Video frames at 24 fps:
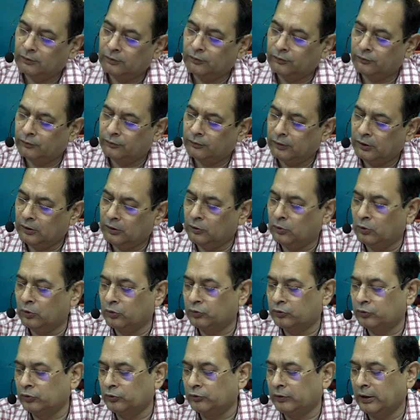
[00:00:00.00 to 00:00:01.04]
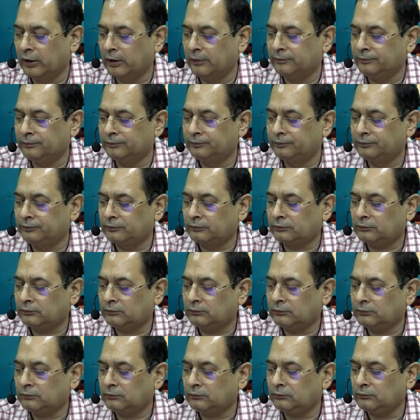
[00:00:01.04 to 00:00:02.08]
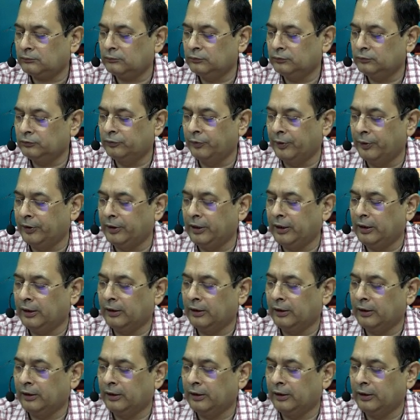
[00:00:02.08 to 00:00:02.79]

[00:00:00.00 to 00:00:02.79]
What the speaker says: it goes to, say, 20